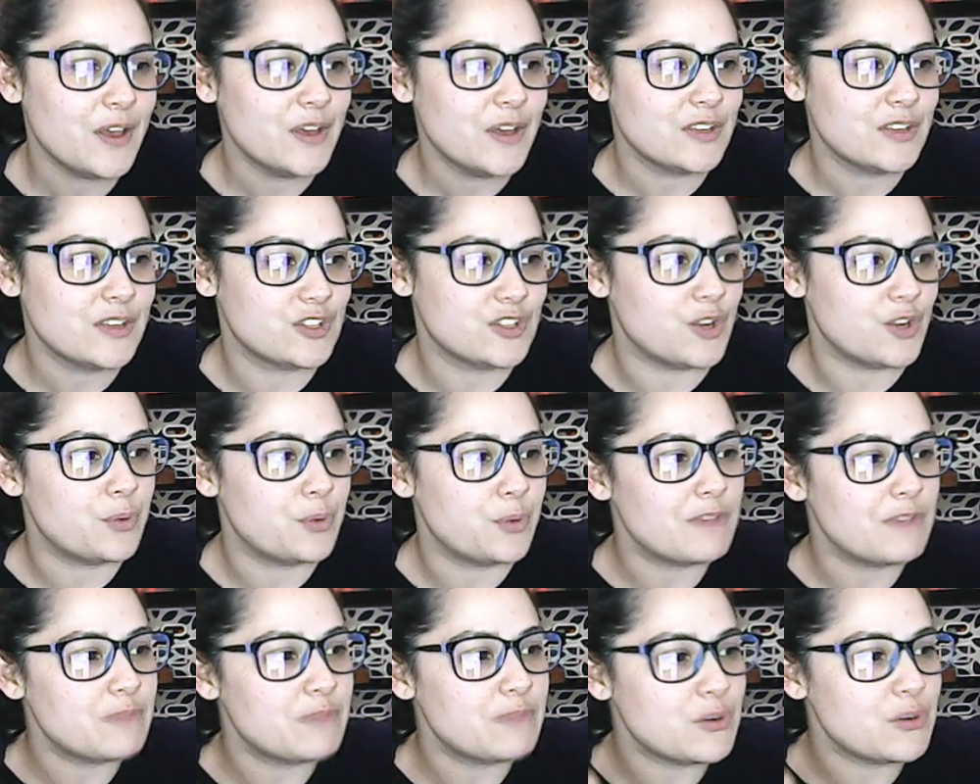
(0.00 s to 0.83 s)
So
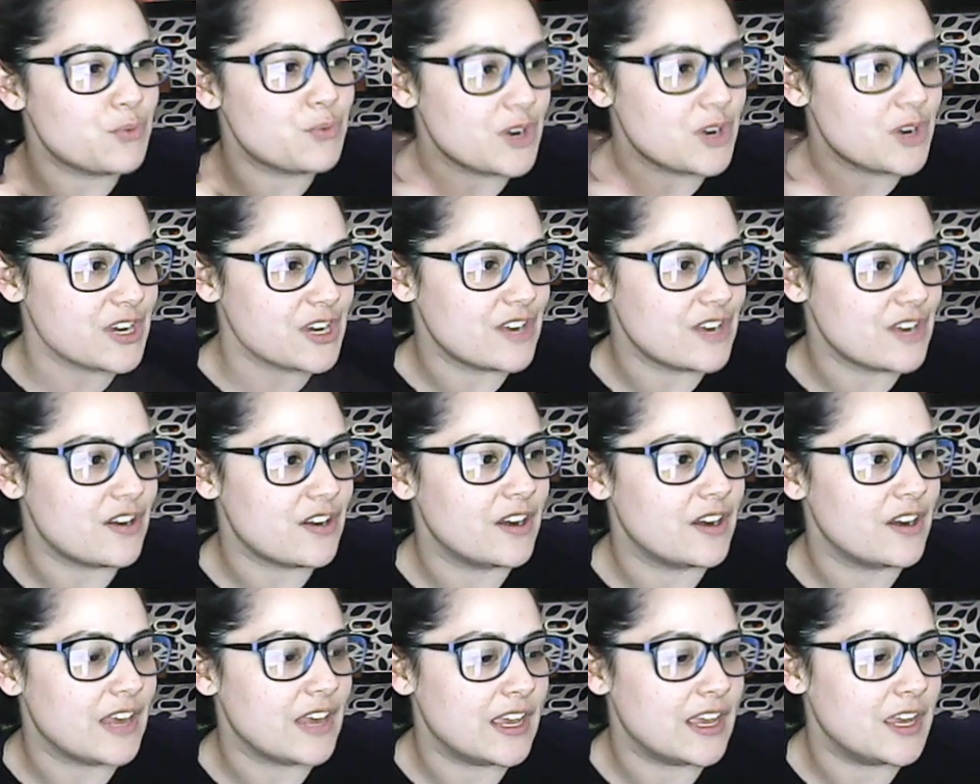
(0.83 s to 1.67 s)
we've been working
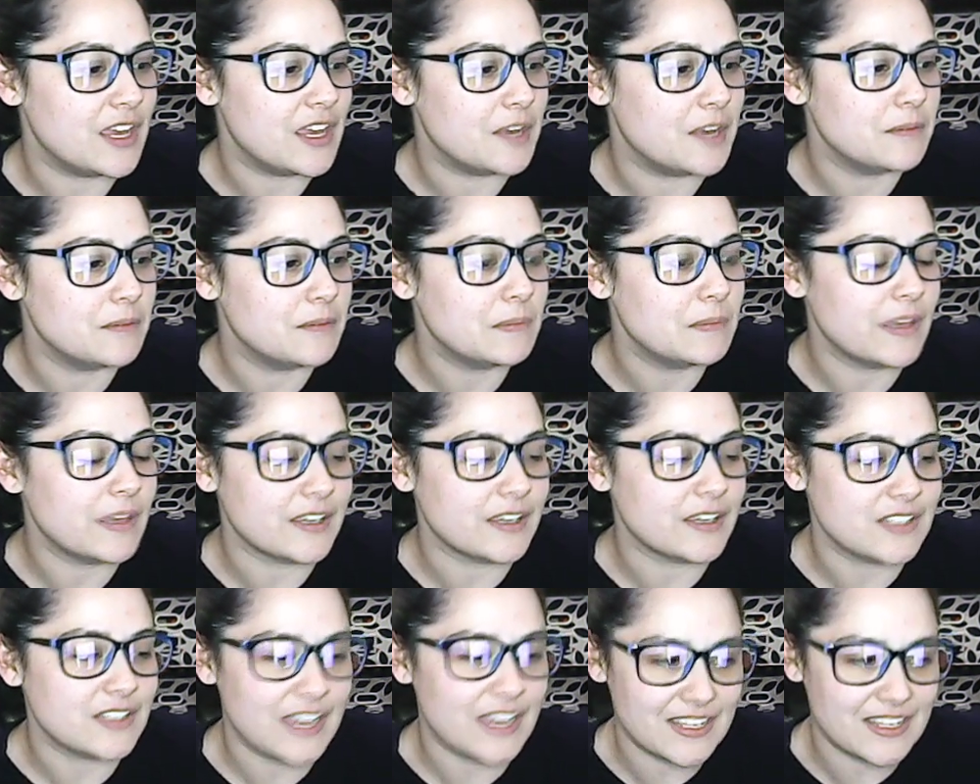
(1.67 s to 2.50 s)
on a
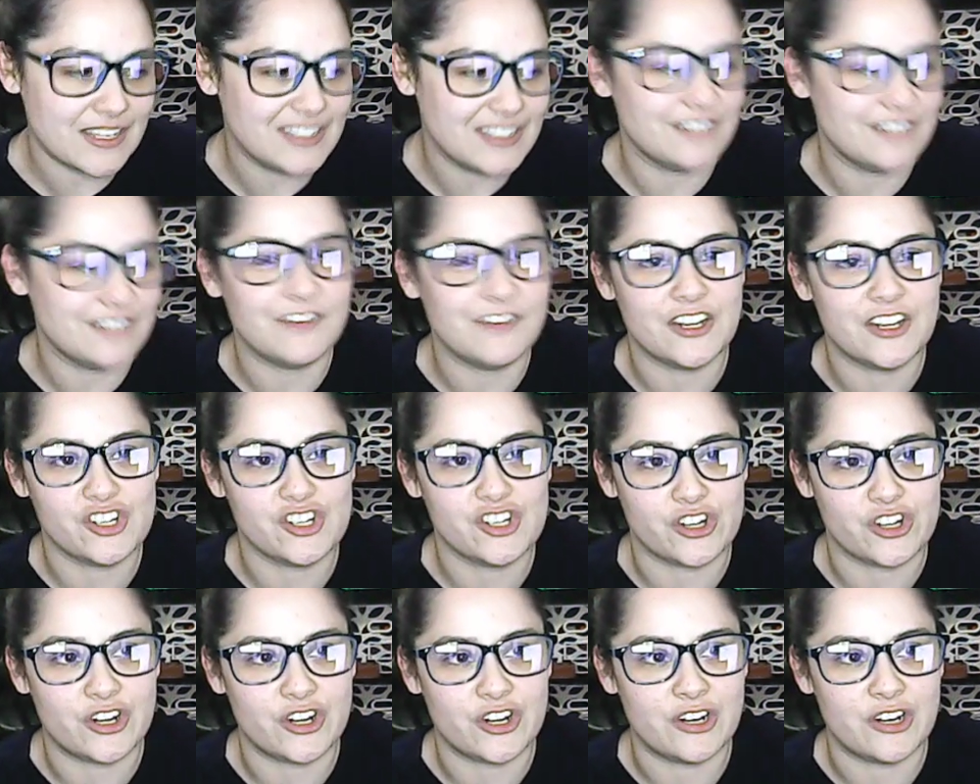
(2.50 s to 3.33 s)
test
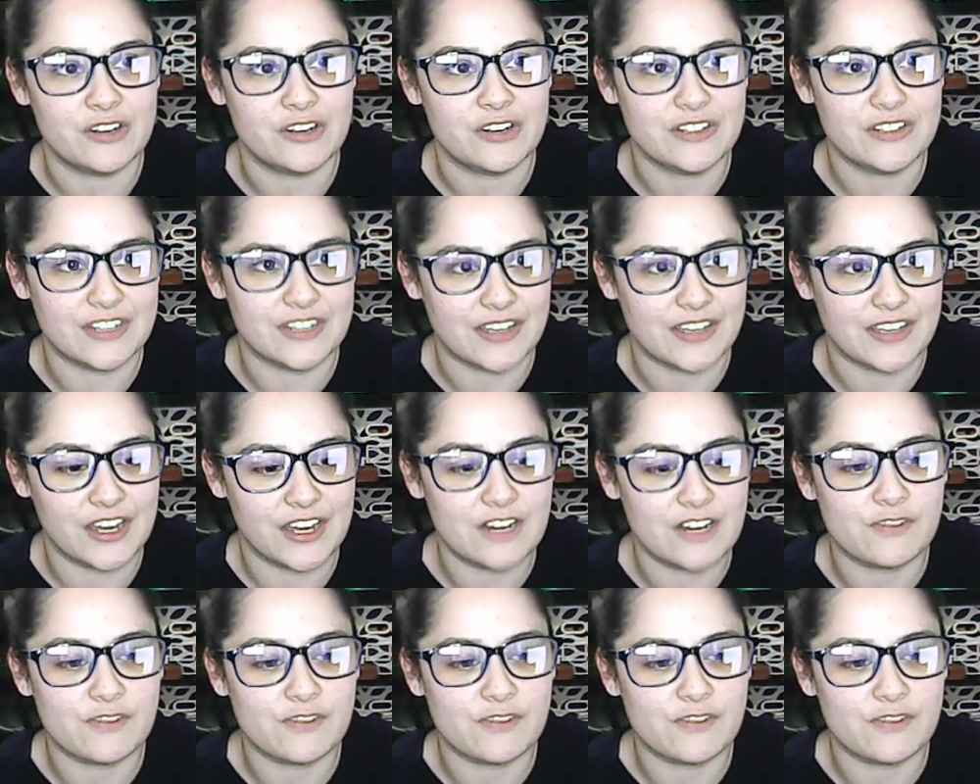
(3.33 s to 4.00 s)
adventure to kind of